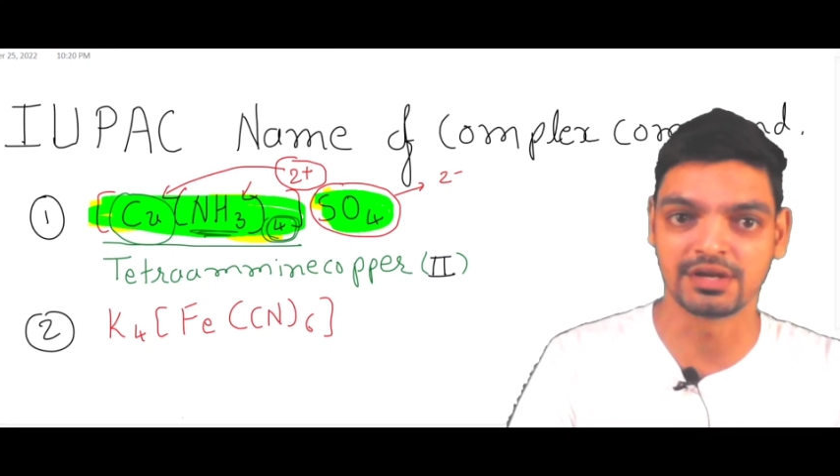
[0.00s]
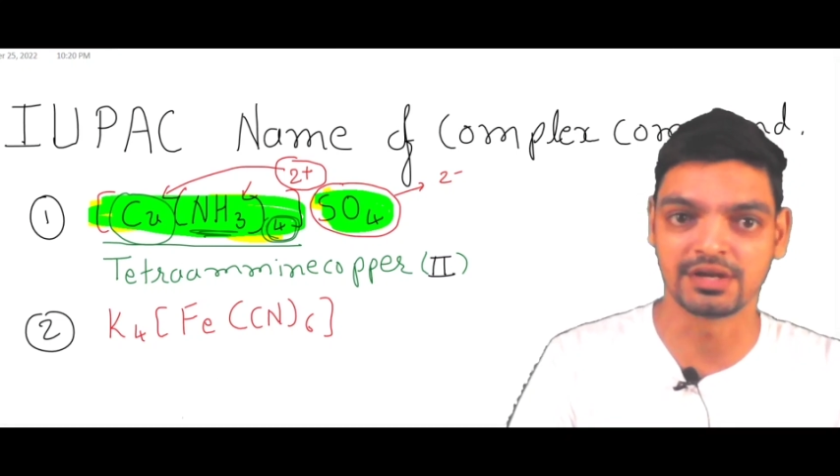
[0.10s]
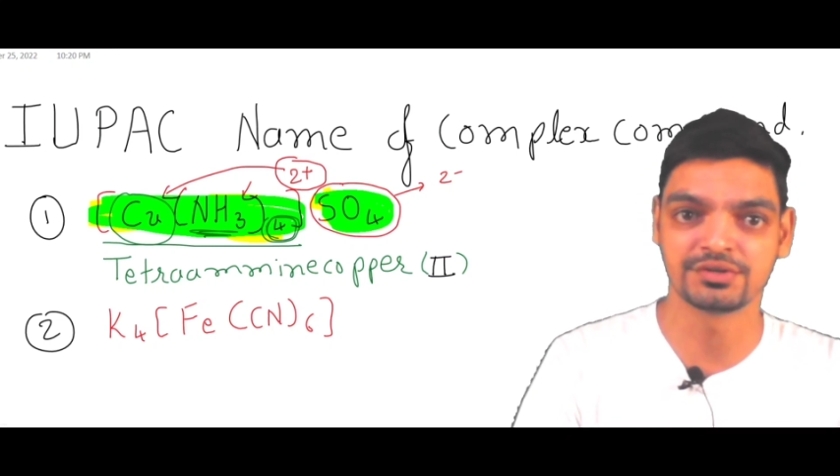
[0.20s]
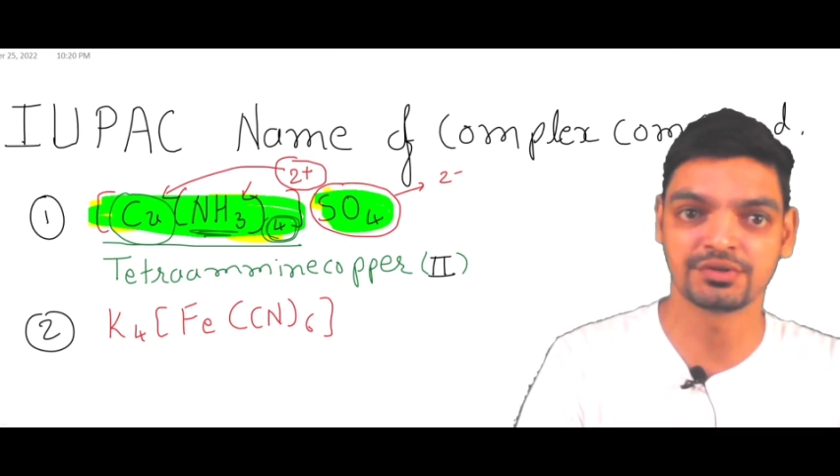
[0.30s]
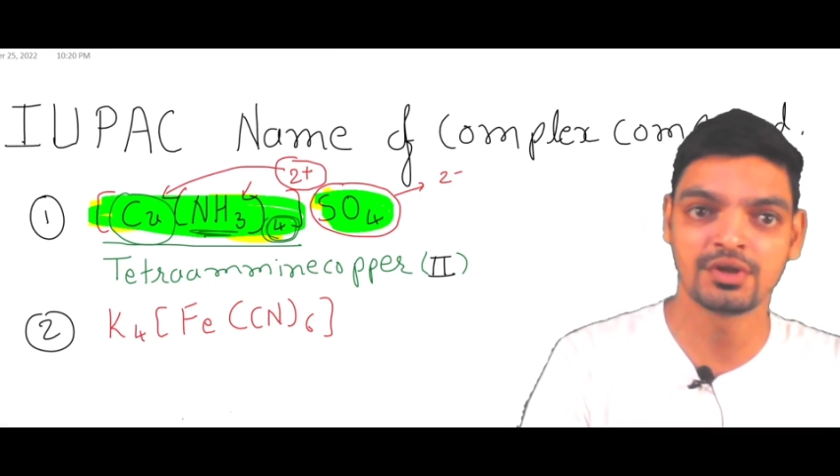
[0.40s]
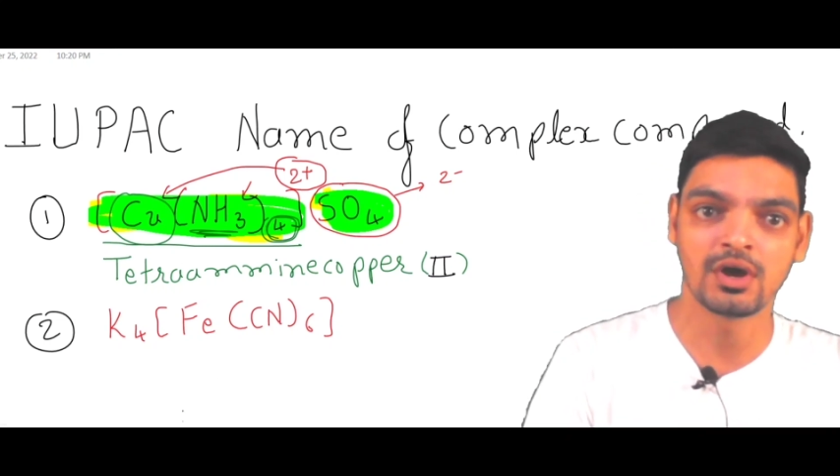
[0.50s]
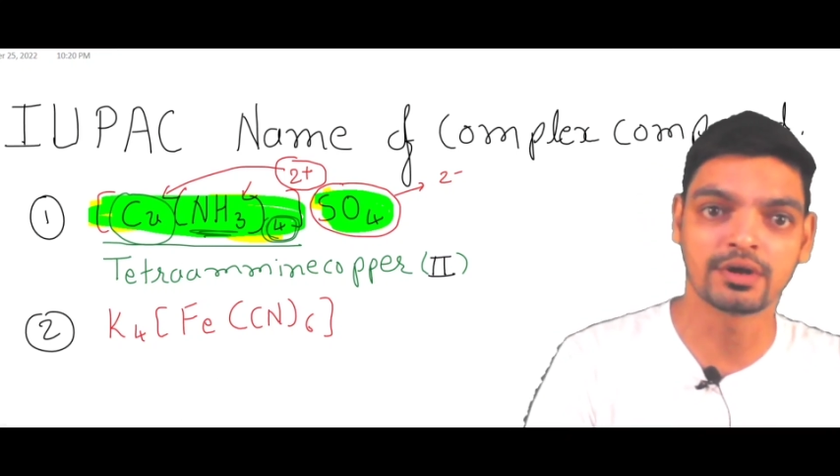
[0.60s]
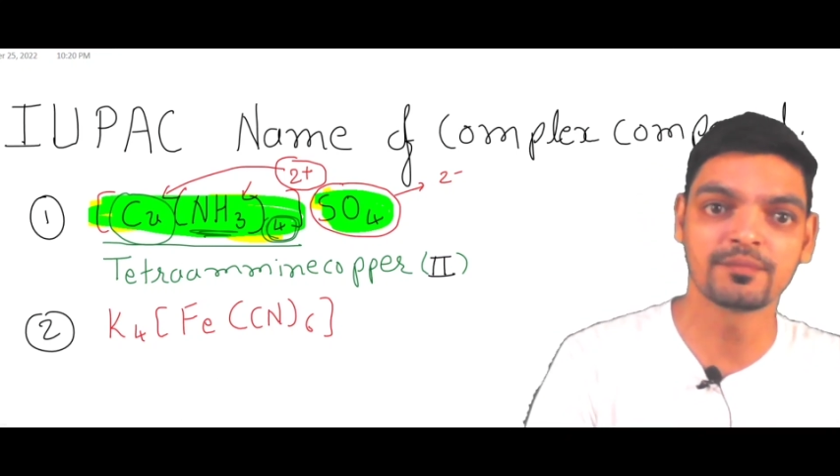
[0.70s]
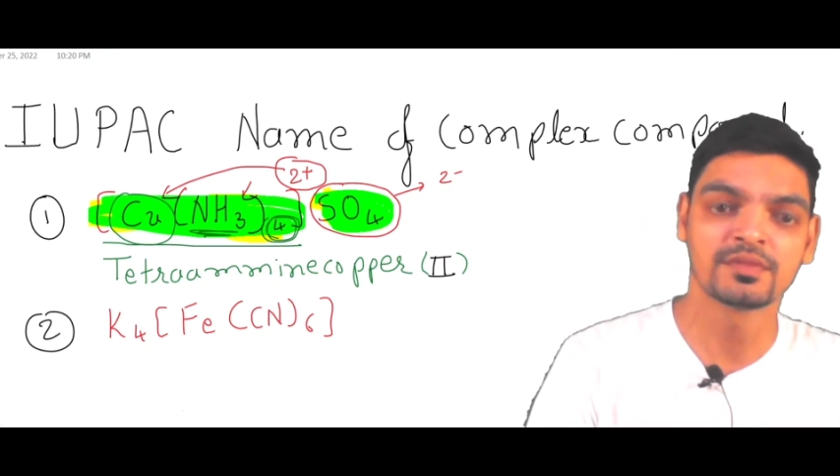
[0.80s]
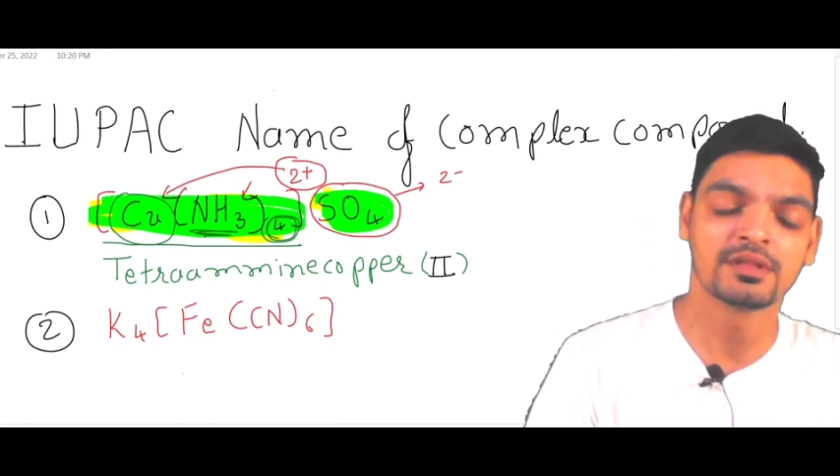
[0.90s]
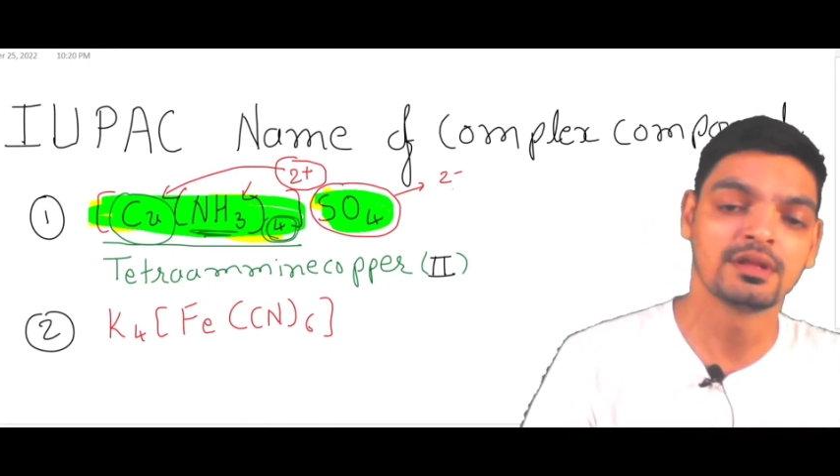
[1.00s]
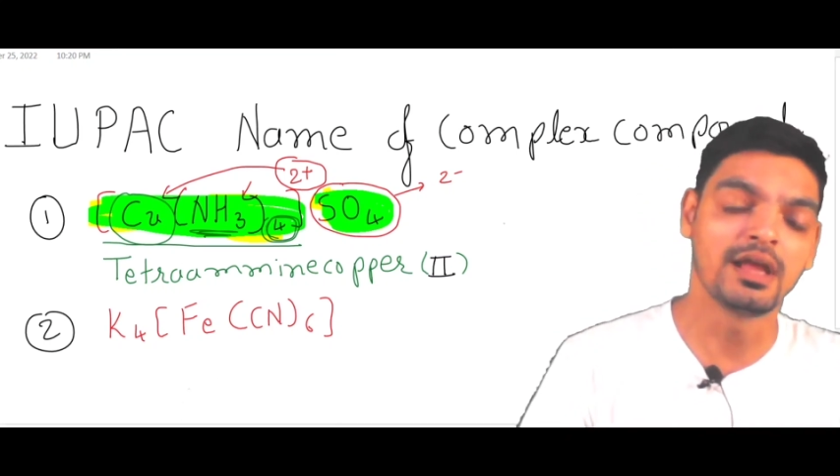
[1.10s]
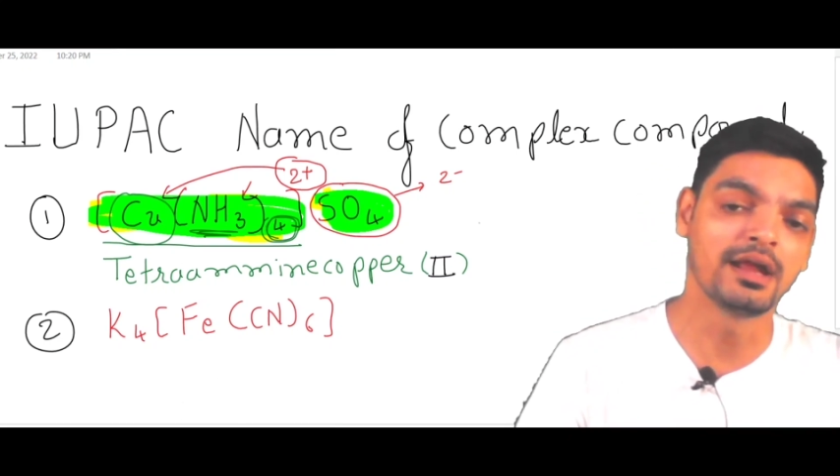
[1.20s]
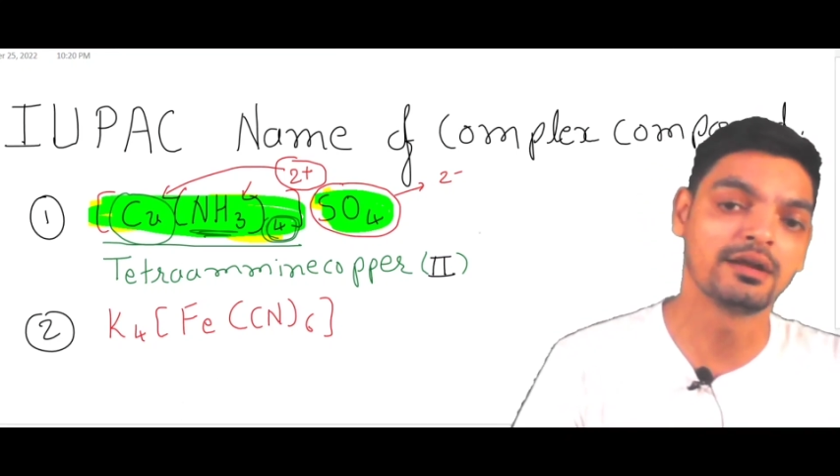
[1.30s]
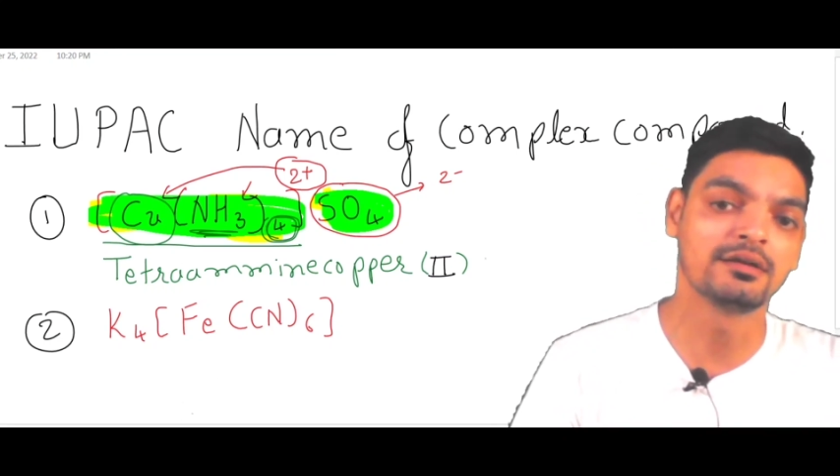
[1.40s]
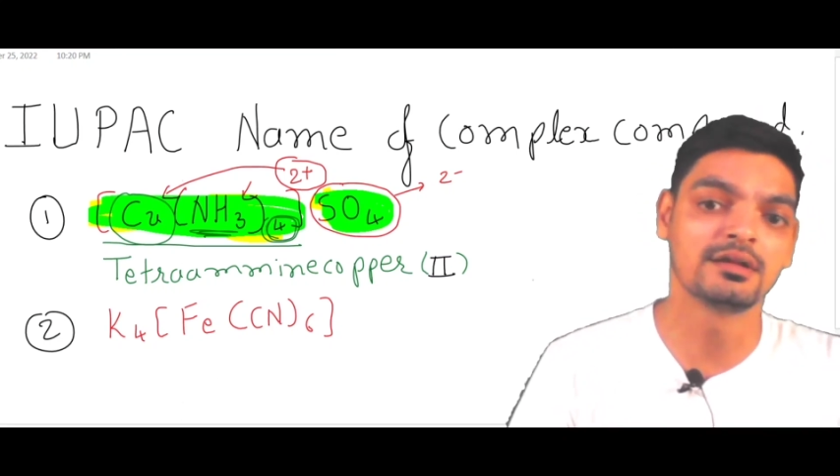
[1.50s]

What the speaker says: Okay. And